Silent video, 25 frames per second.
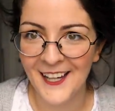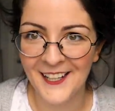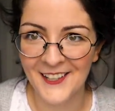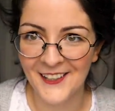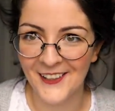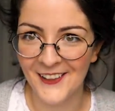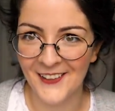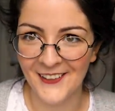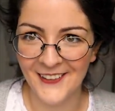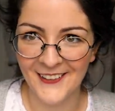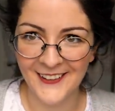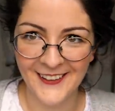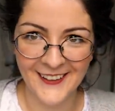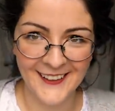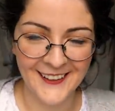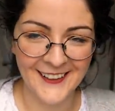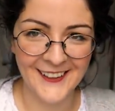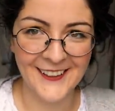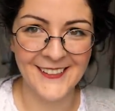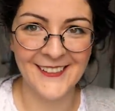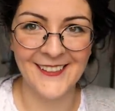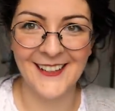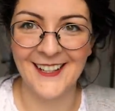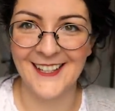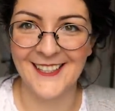I know,
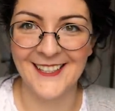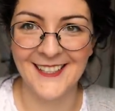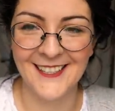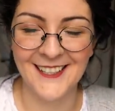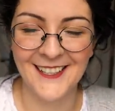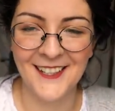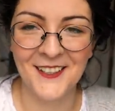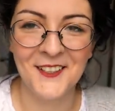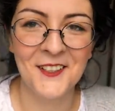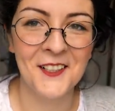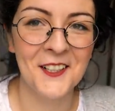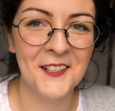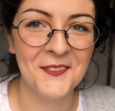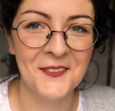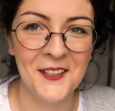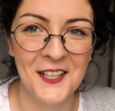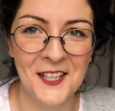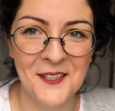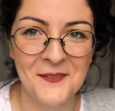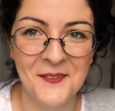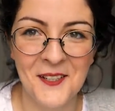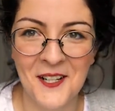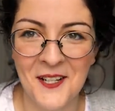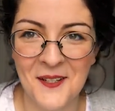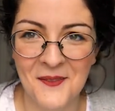crazy. I'm not gonna make
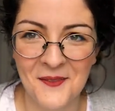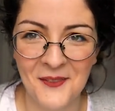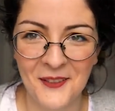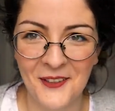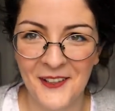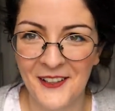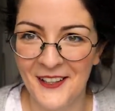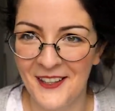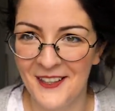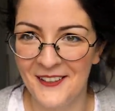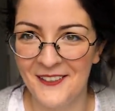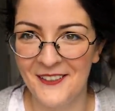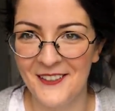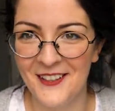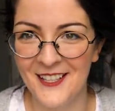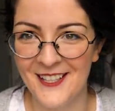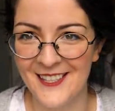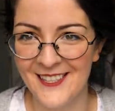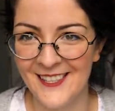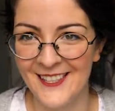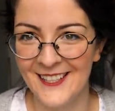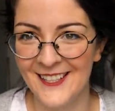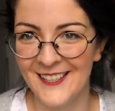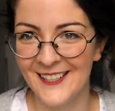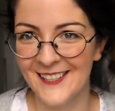a mock-up for either of
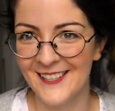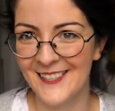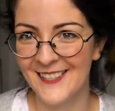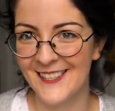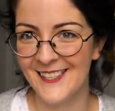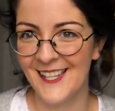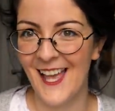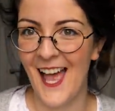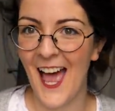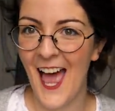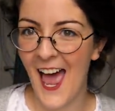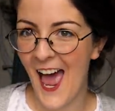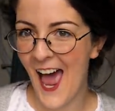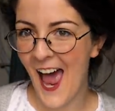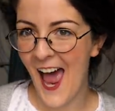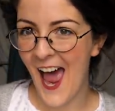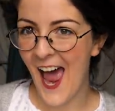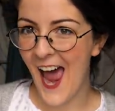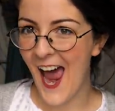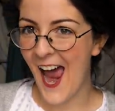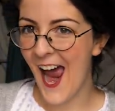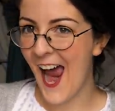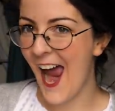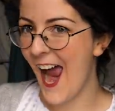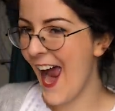these things.
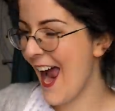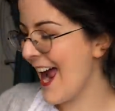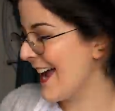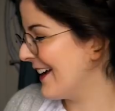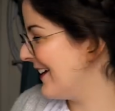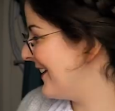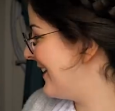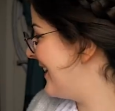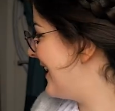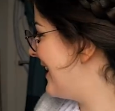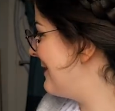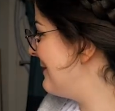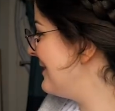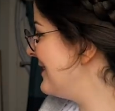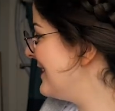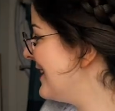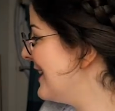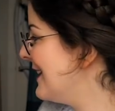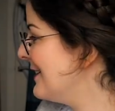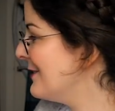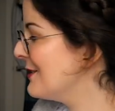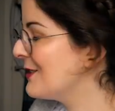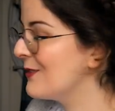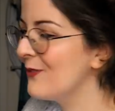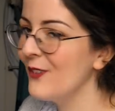I mean, at
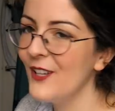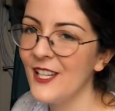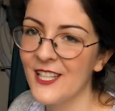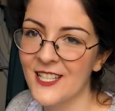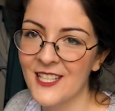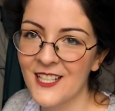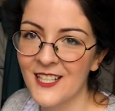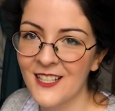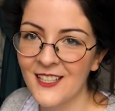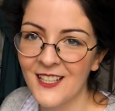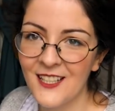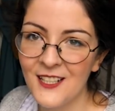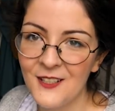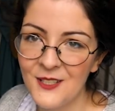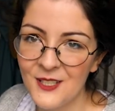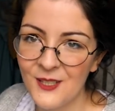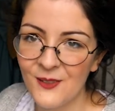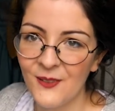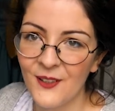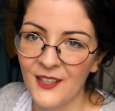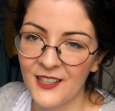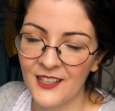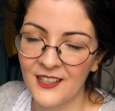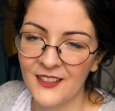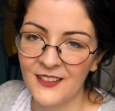loose fit, at loose
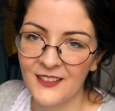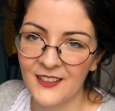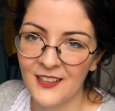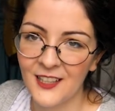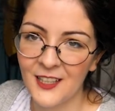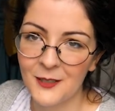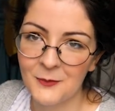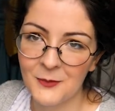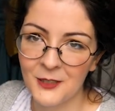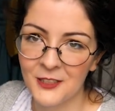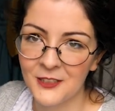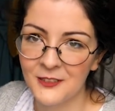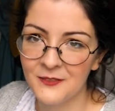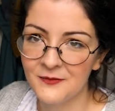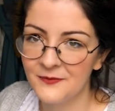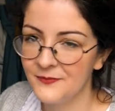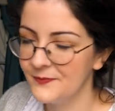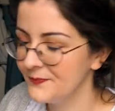fit, come on.